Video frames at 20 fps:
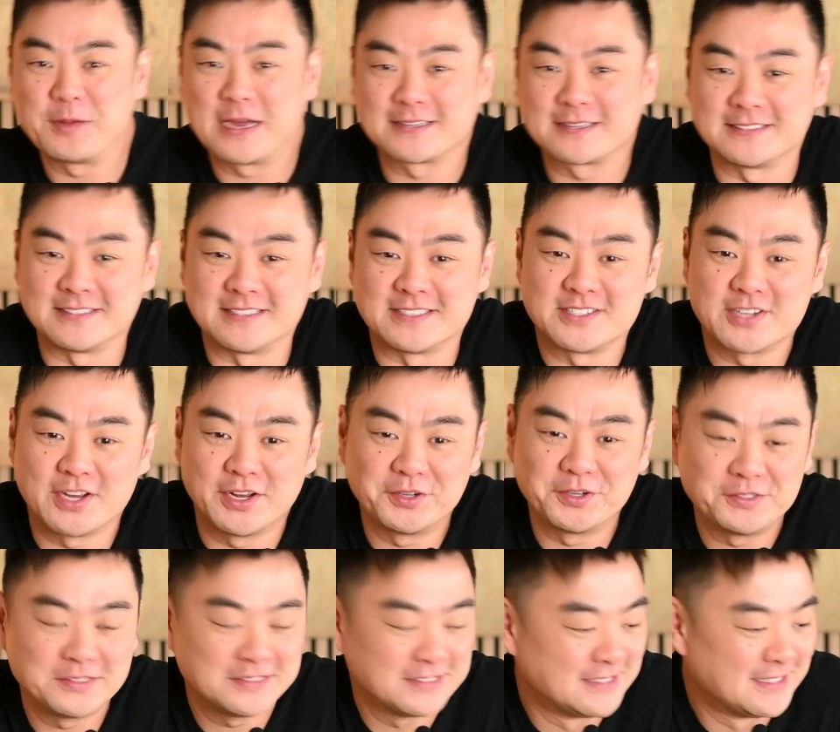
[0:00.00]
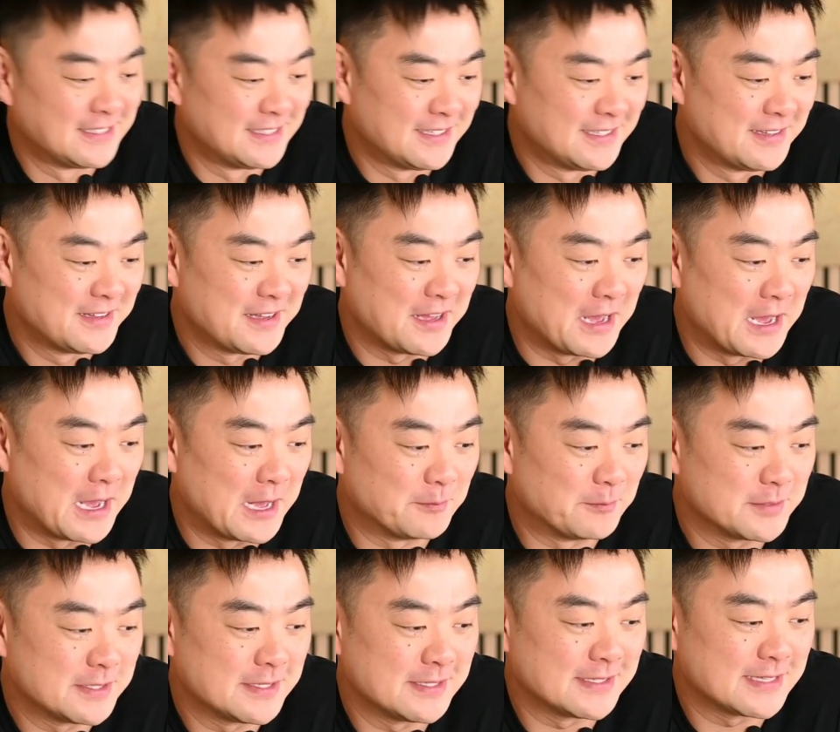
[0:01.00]
back to the channel.
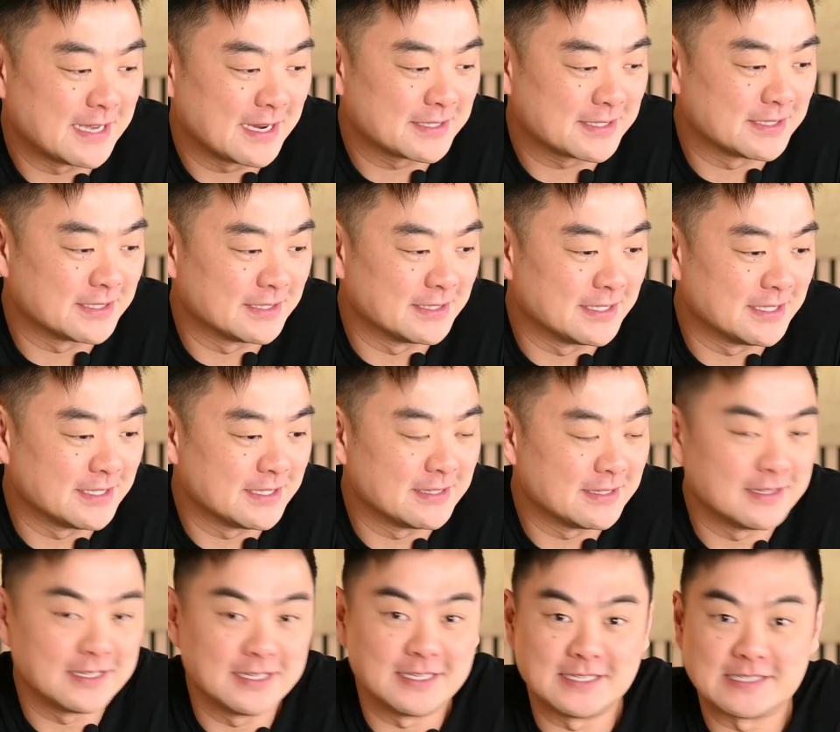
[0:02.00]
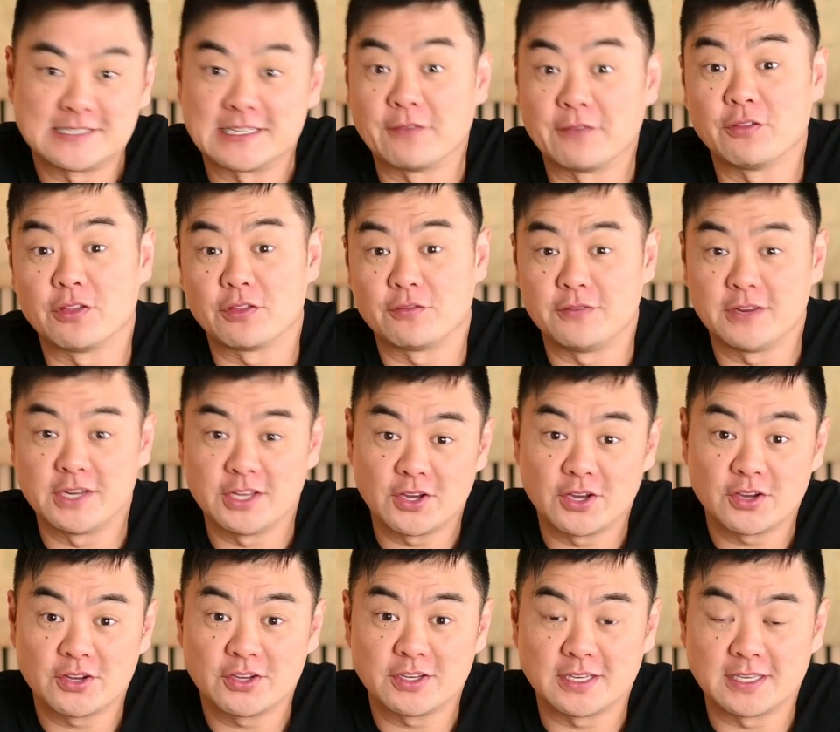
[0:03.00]
This is actually the 7th
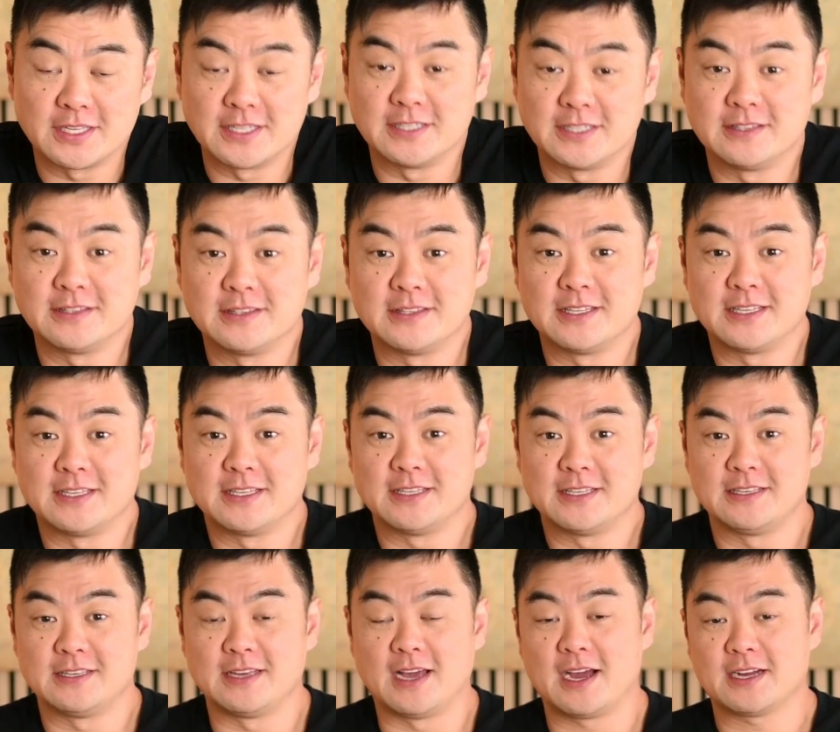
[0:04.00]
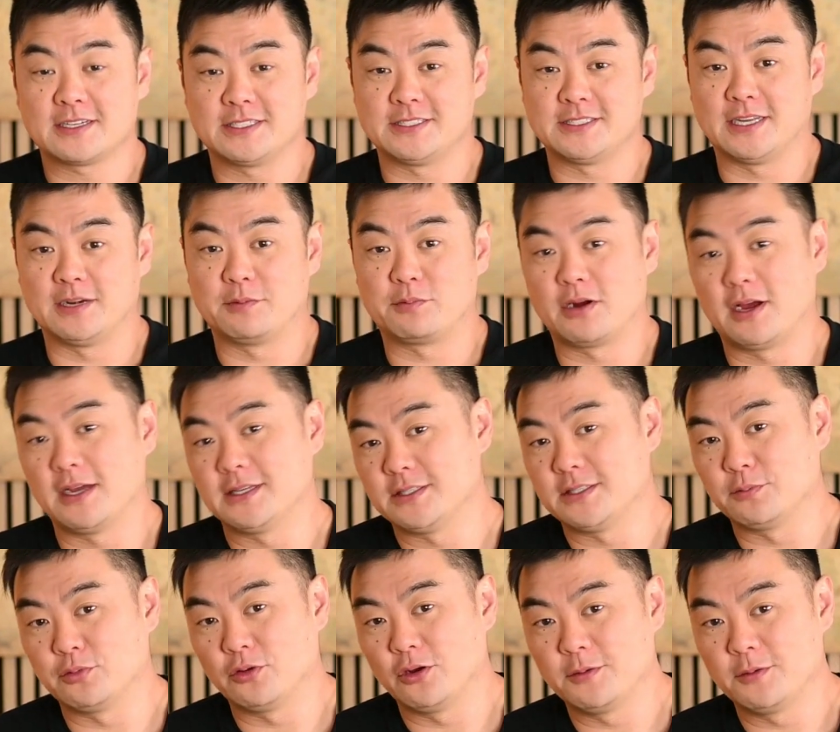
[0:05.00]
video in the ArcGIS Enterprise
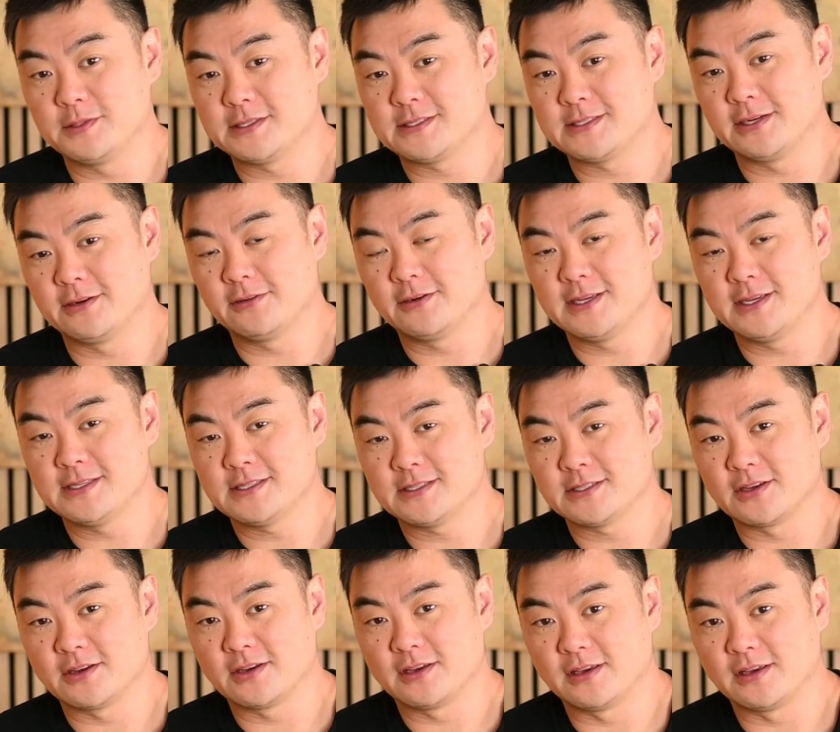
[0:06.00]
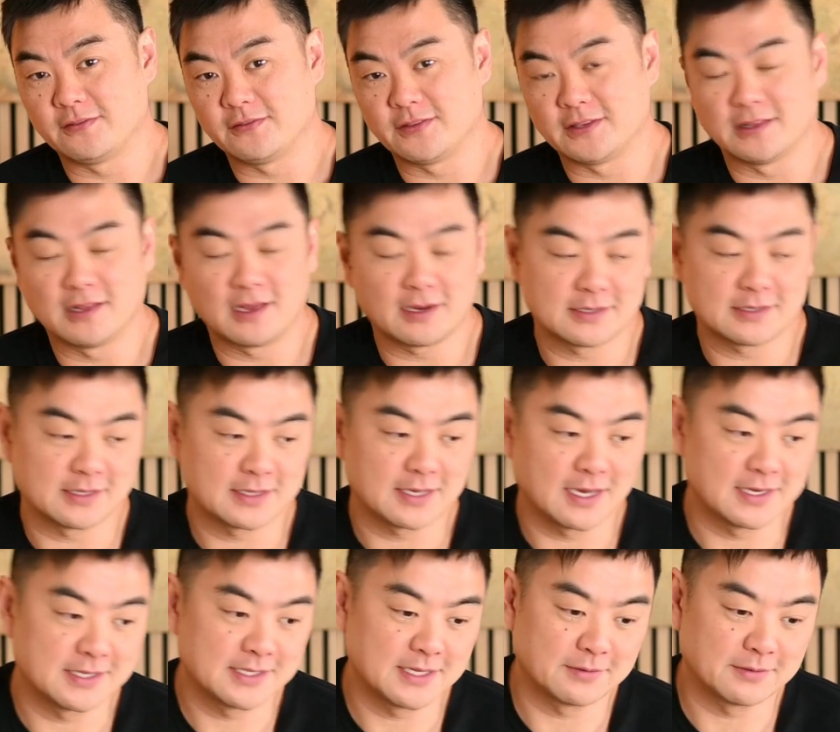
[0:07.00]
deployment series. So if you'd like to
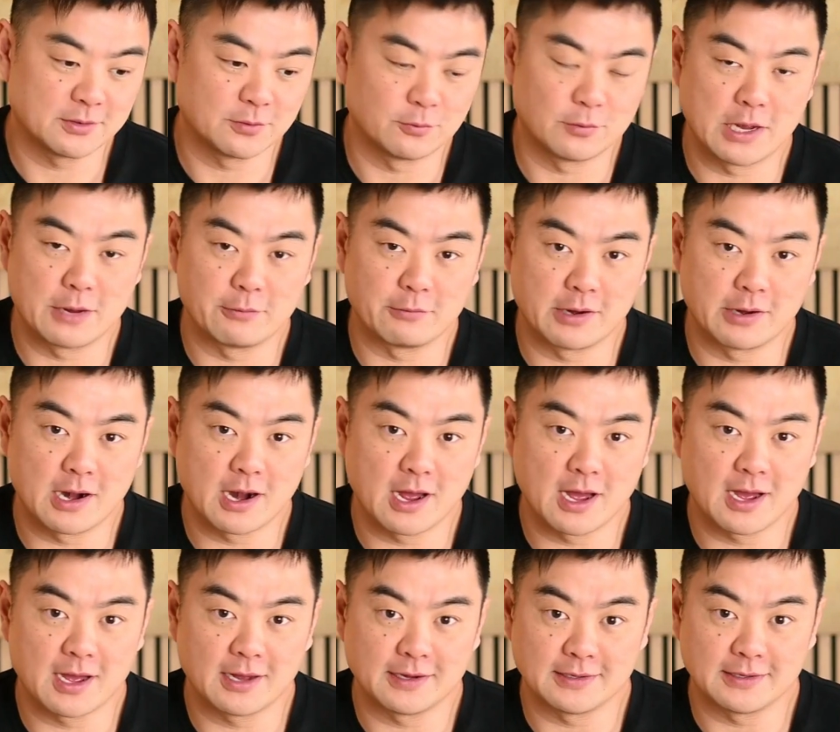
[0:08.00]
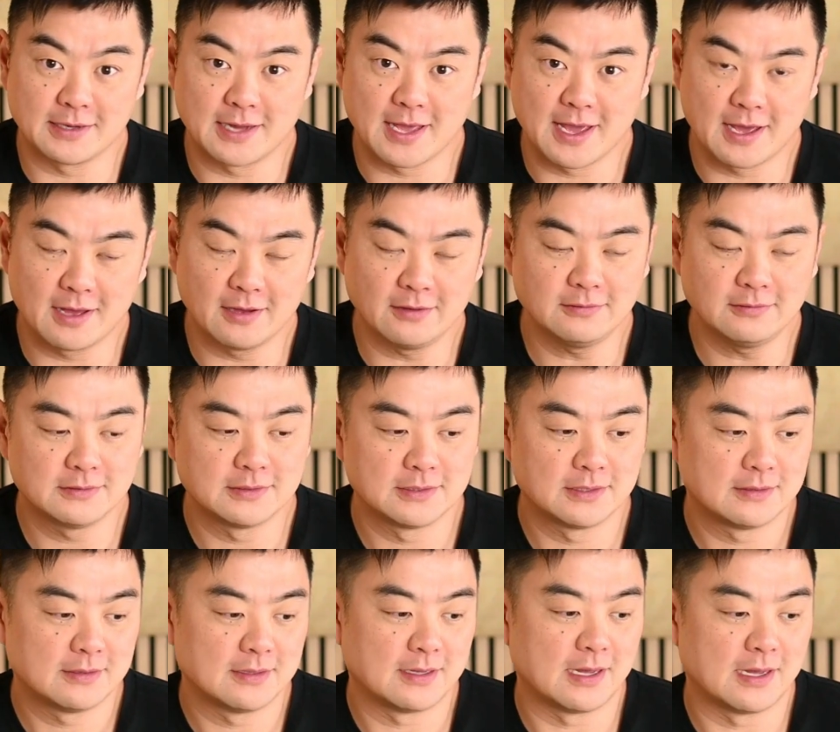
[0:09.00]
catch up to where we are now,
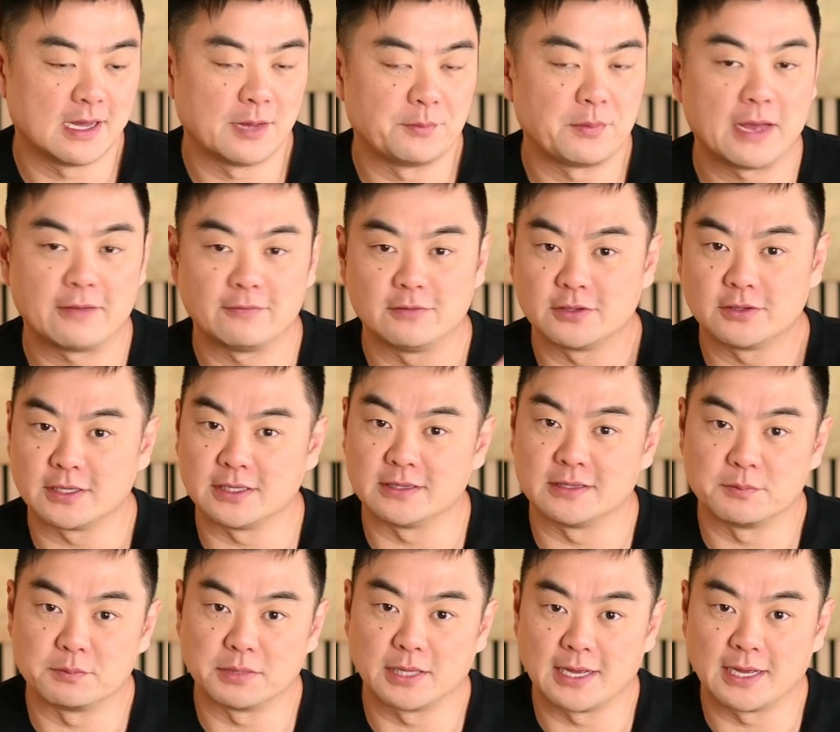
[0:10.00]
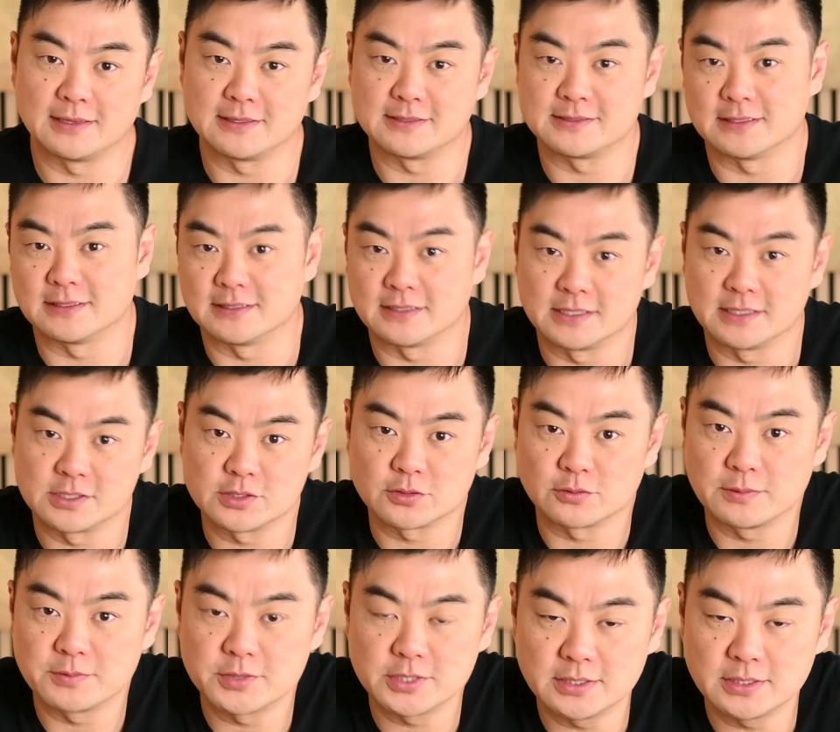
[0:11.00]
have a look at the playlist in the
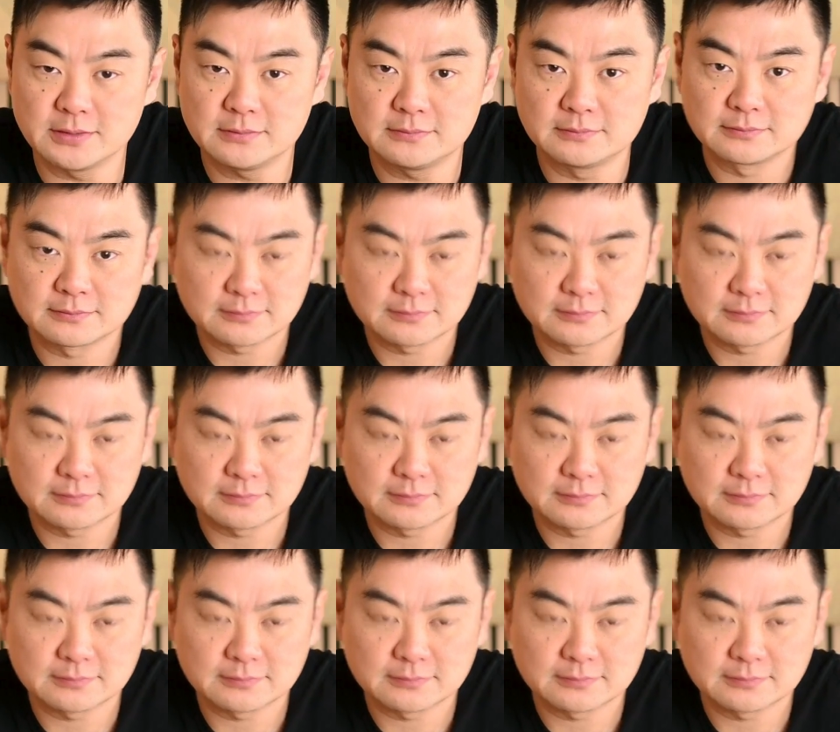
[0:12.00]
description.